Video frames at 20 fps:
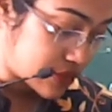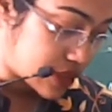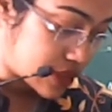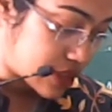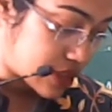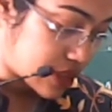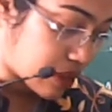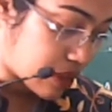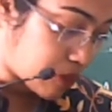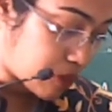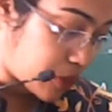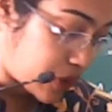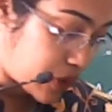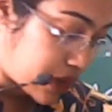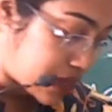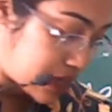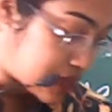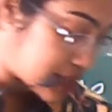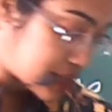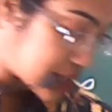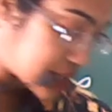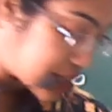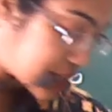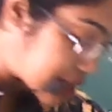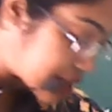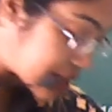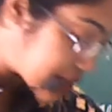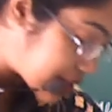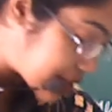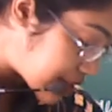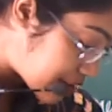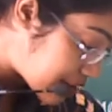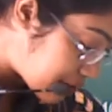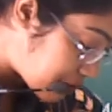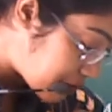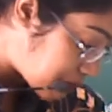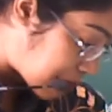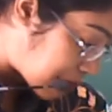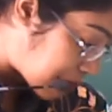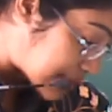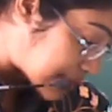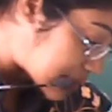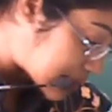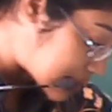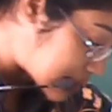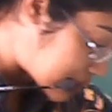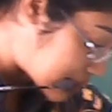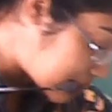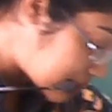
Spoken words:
the poet Girish Patel